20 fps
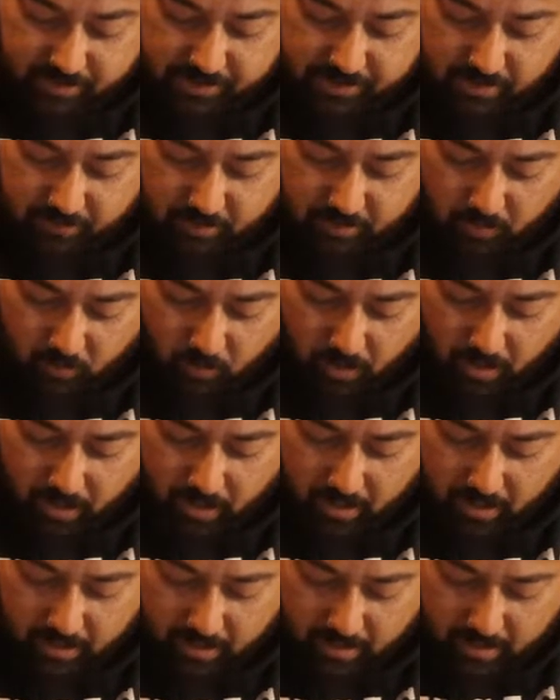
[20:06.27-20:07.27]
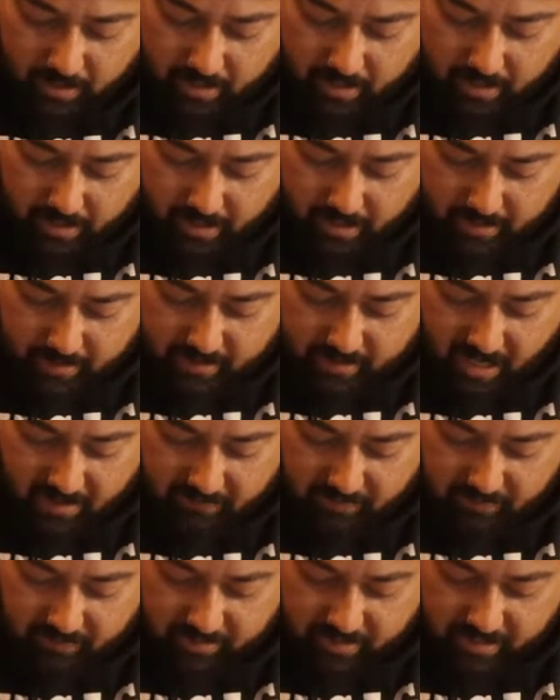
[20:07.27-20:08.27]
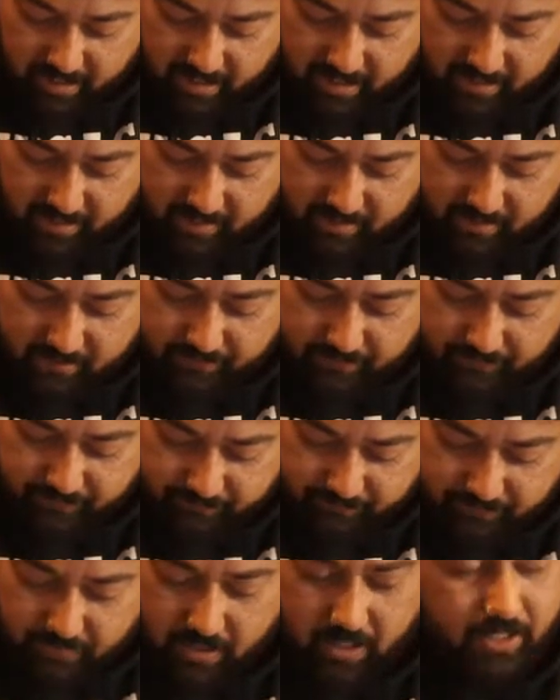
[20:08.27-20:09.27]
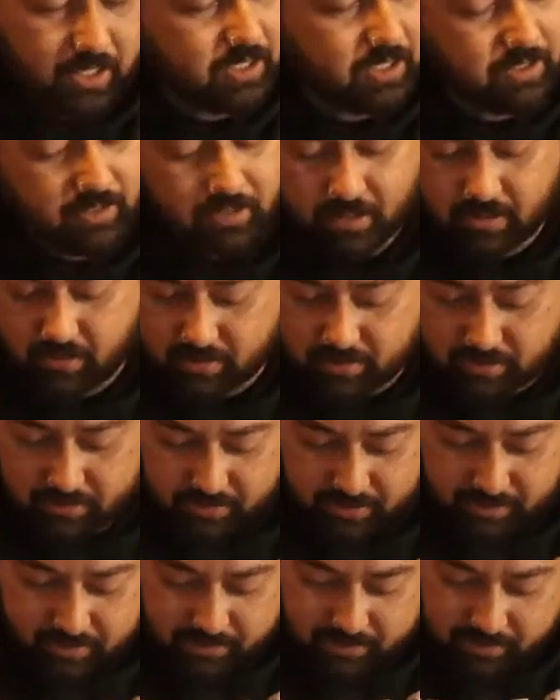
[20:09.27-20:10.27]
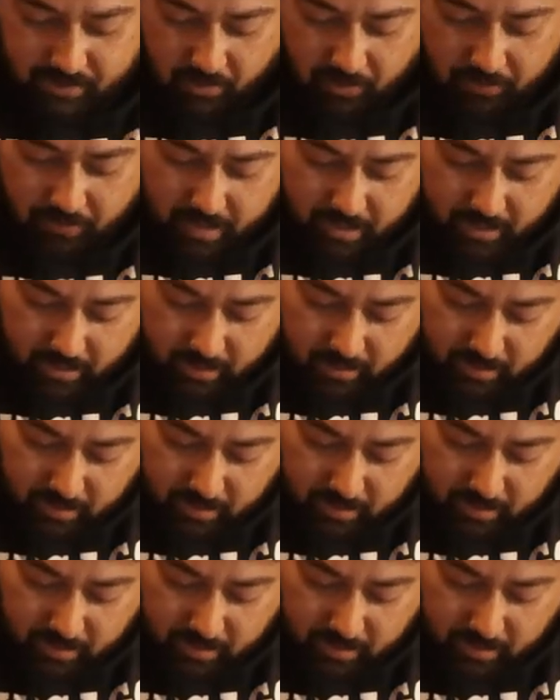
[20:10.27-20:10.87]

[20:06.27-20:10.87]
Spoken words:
Jump on WoW and have a look at it. It is fucking hilarious. There are so many.